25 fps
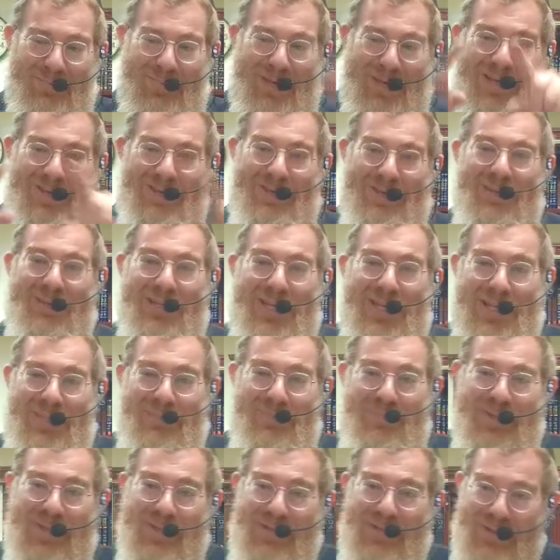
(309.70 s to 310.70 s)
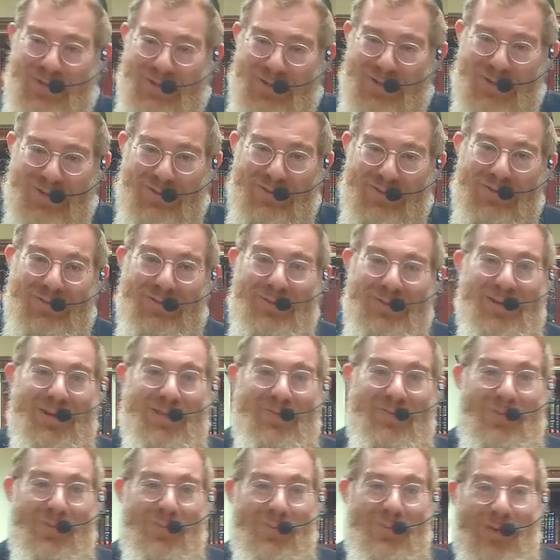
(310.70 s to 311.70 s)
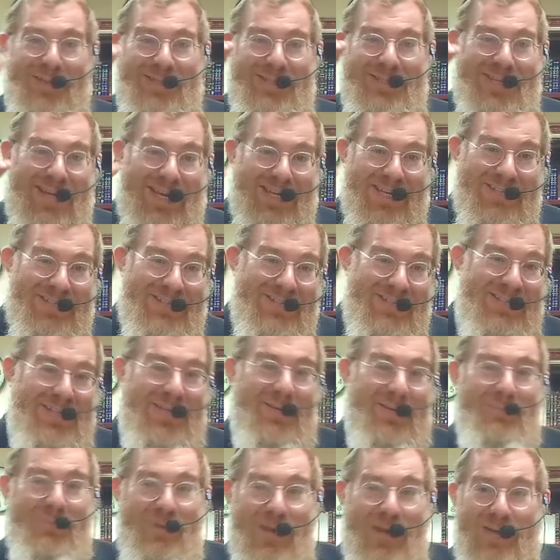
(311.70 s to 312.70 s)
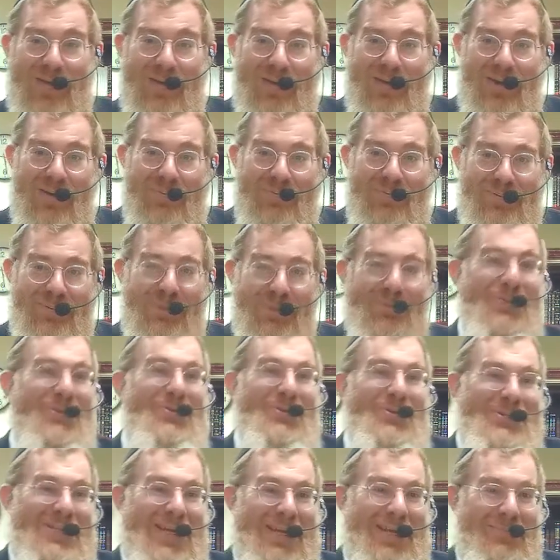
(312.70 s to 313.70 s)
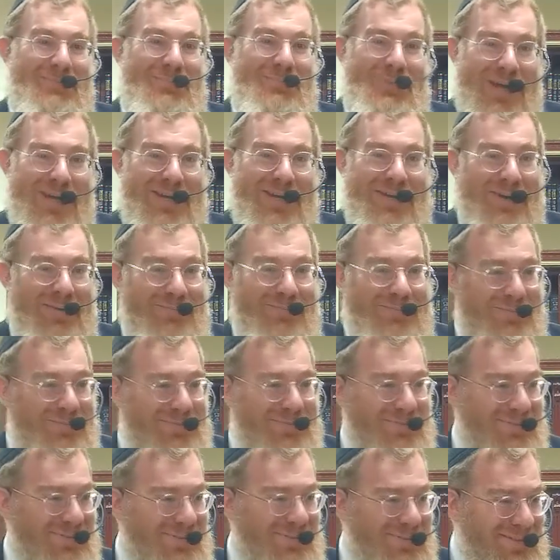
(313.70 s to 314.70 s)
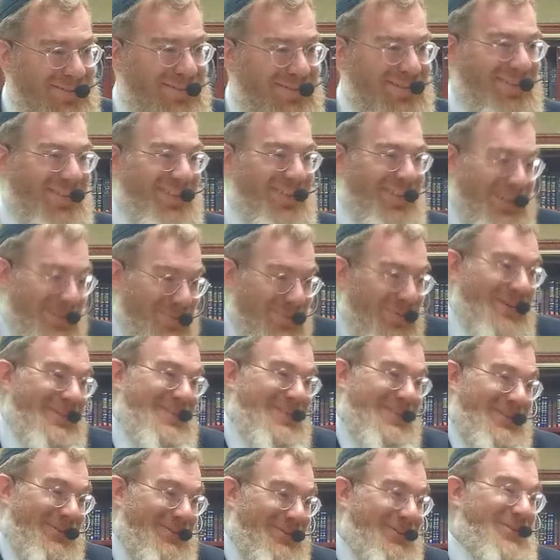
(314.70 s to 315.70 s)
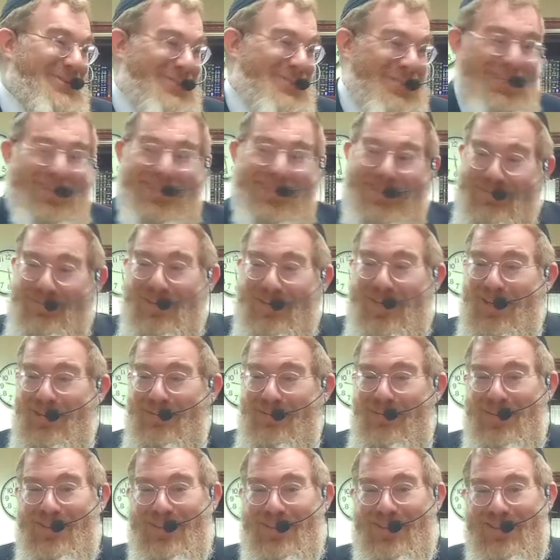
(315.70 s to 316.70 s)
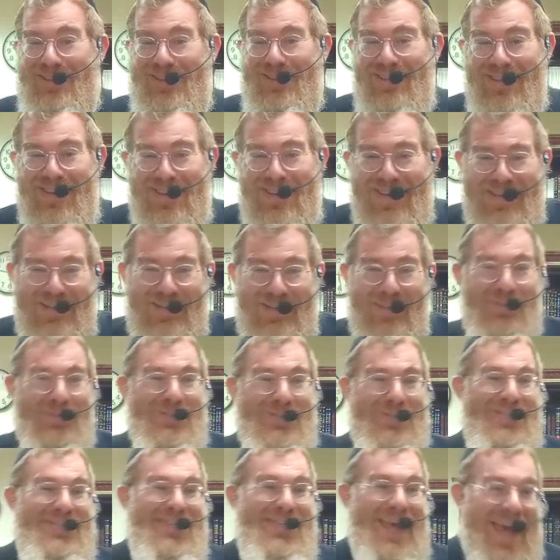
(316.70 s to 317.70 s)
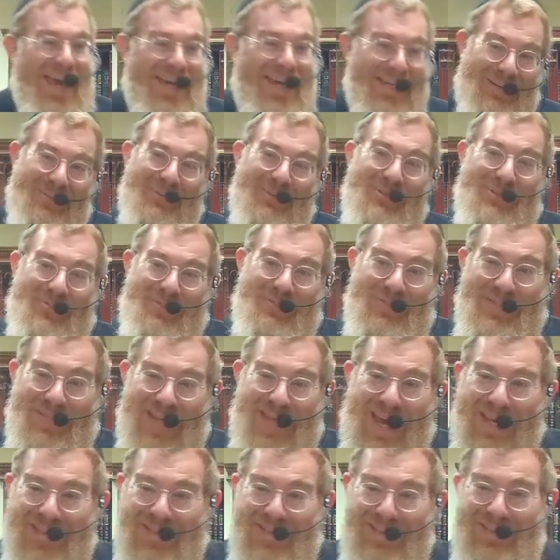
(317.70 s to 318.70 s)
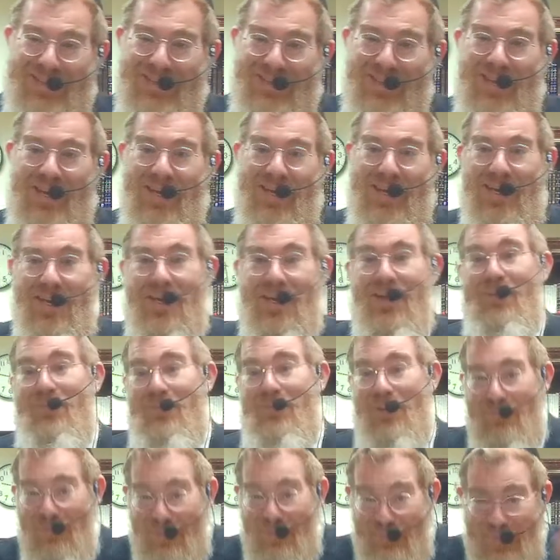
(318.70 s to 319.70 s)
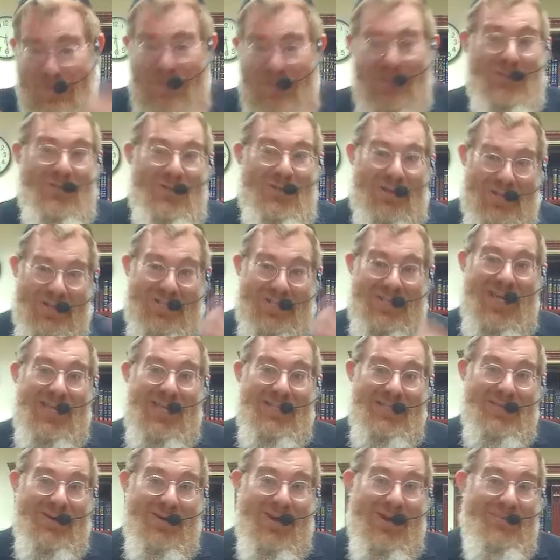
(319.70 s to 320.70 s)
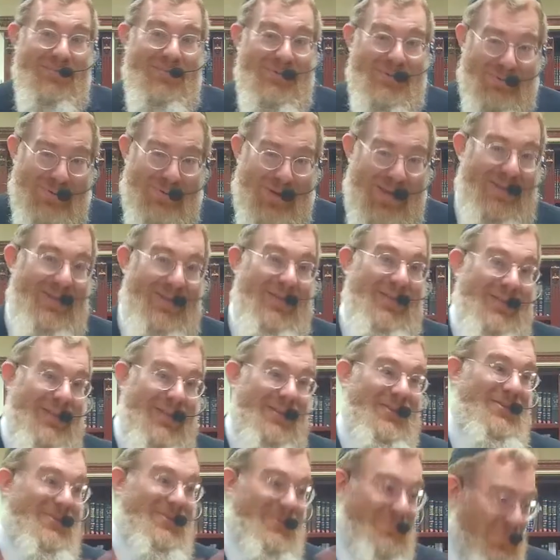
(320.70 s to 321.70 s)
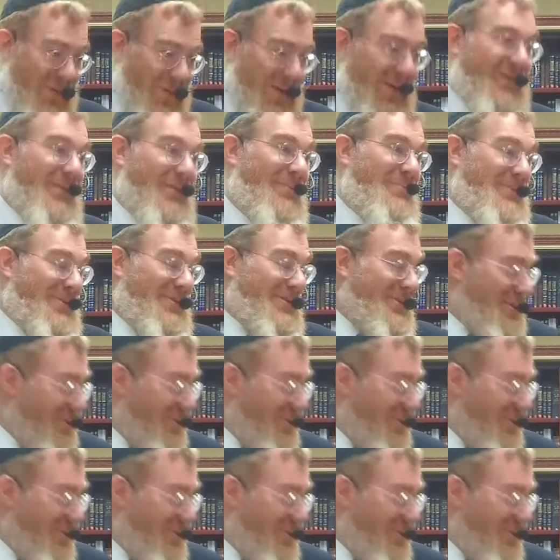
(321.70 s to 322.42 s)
man, young lady meet each other for one date and they break up. No one calls that a breakup. It wasn't a good shidduch to begin with. No one's sad, no one's upset. People meet each other 10 times already and then there's a breakup. There's an